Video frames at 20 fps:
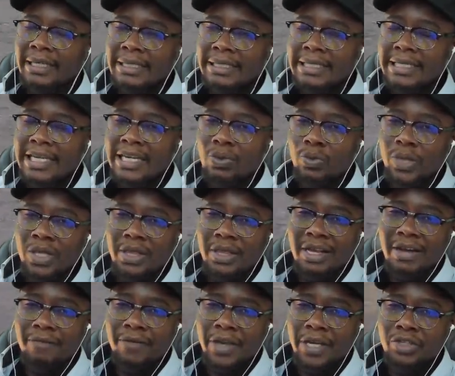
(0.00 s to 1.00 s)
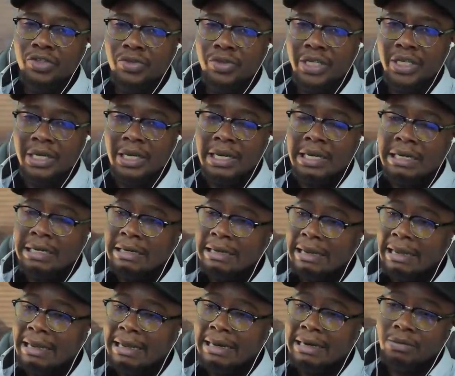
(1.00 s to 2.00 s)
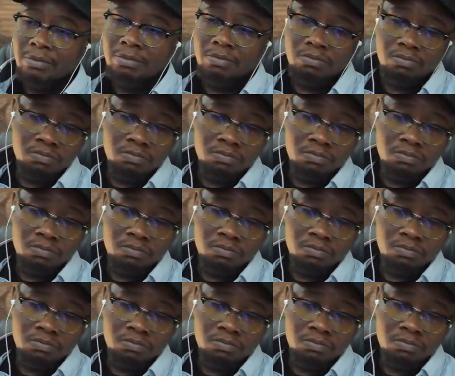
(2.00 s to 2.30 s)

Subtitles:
did win that victory, and